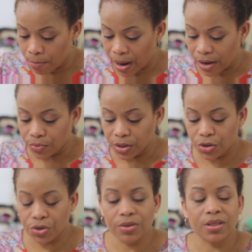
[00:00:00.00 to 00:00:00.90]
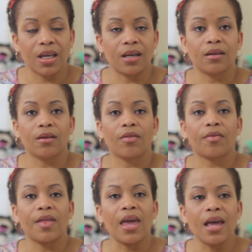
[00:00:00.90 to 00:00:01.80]
by reducing
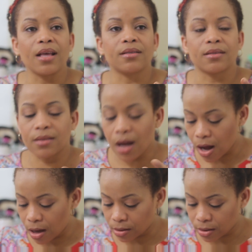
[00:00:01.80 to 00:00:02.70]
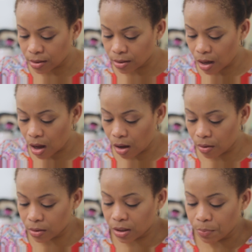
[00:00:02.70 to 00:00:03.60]
things that
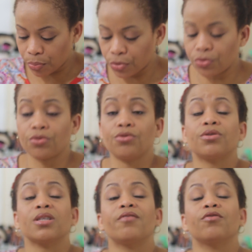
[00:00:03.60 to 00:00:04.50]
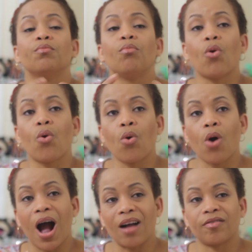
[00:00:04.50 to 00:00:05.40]
can produce even more
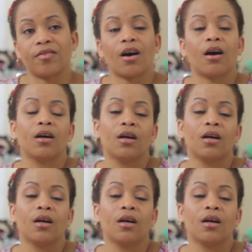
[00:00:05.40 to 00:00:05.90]
alpha